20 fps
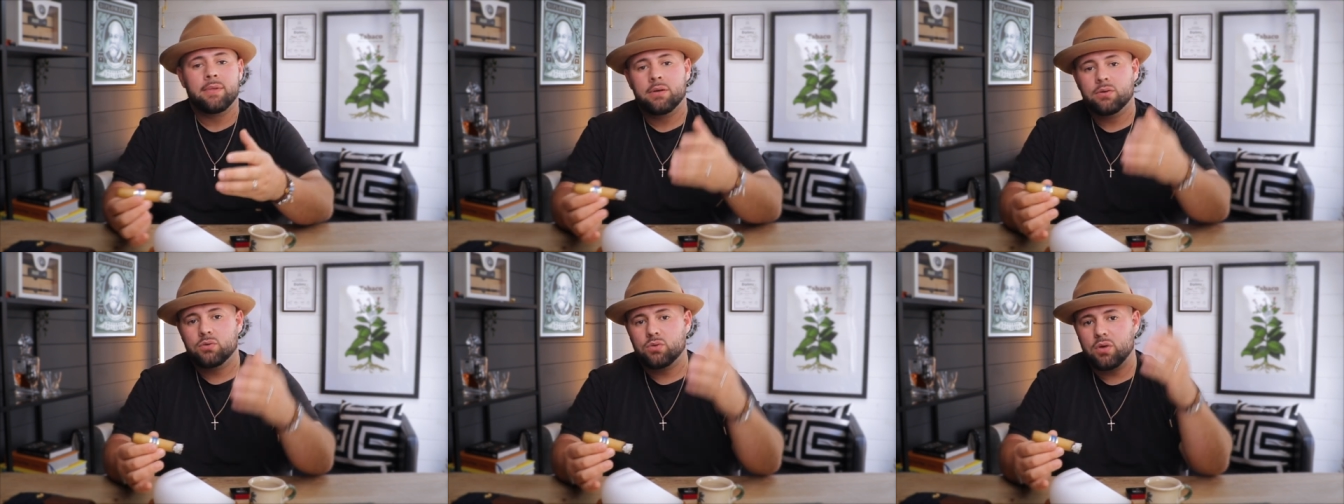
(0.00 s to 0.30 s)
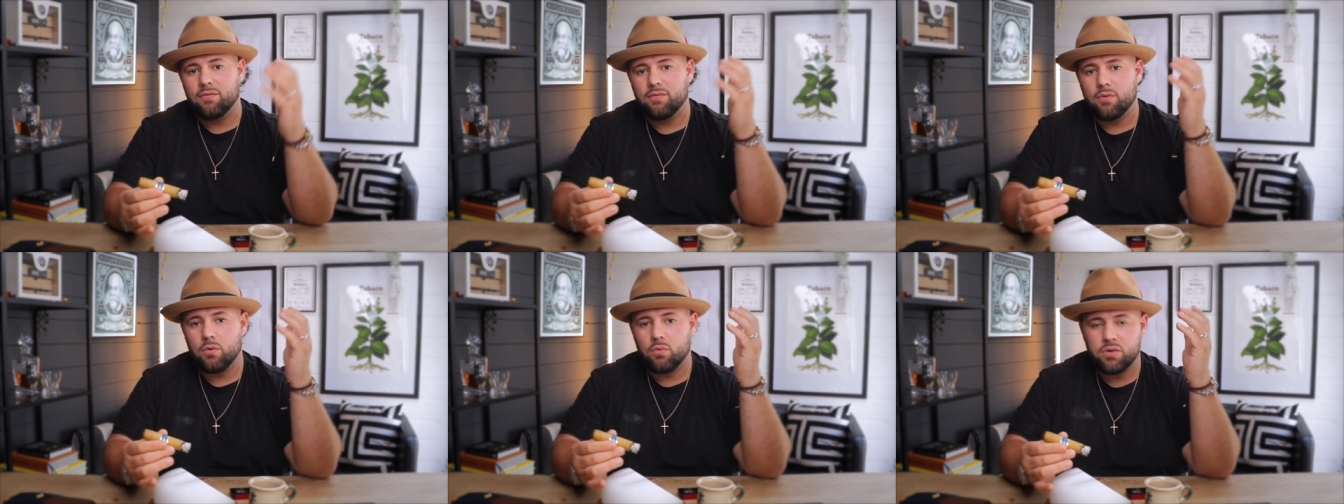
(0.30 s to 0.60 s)
So
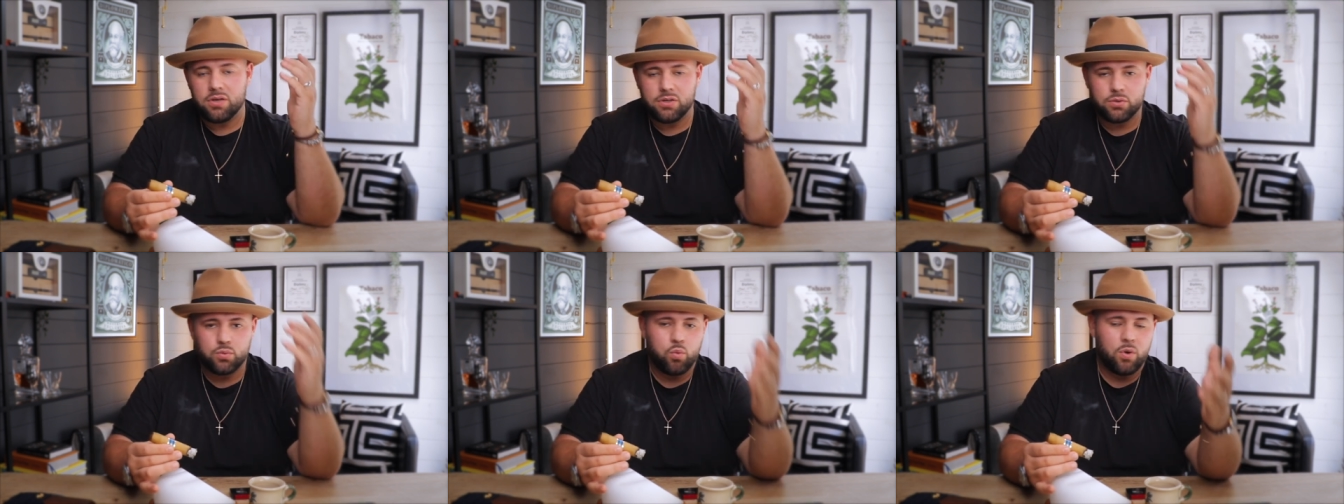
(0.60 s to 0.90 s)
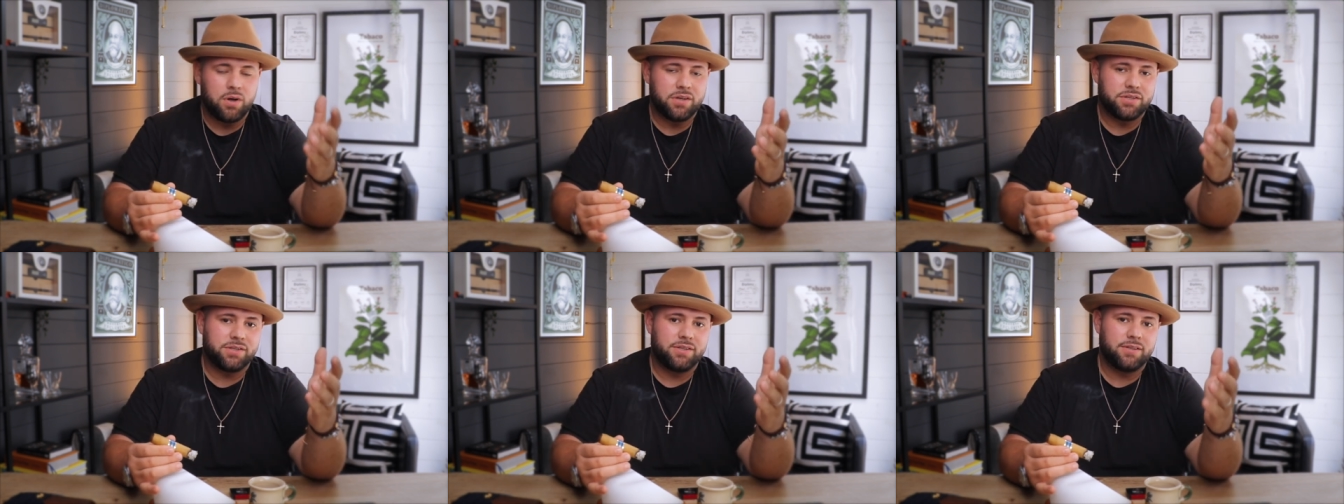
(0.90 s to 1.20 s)
if you just
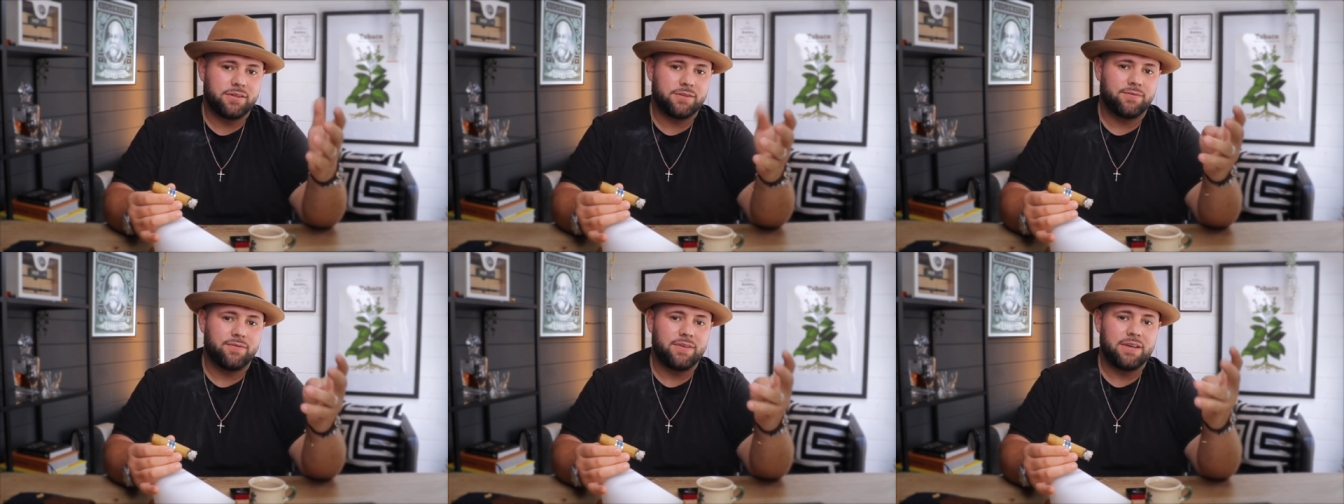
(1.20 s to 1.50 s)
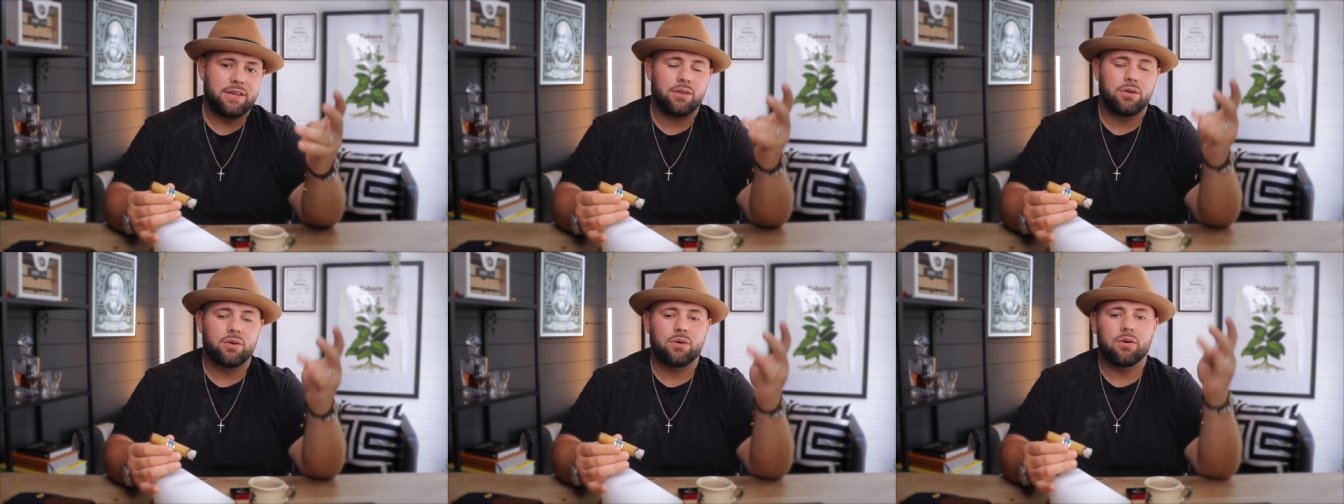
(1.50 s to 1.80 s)
watch this
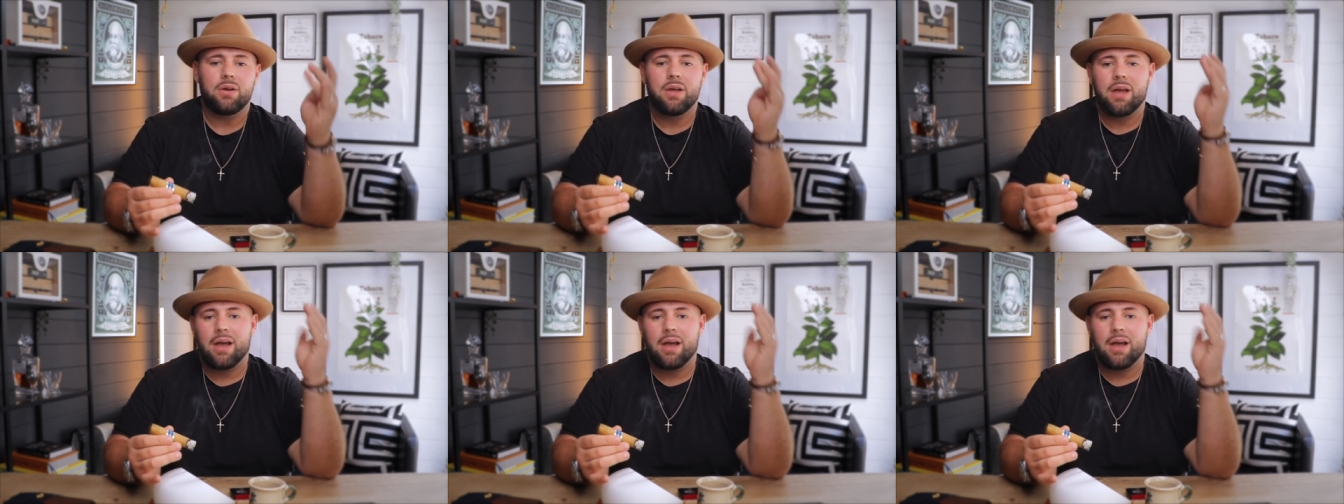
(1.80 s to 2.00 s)
video,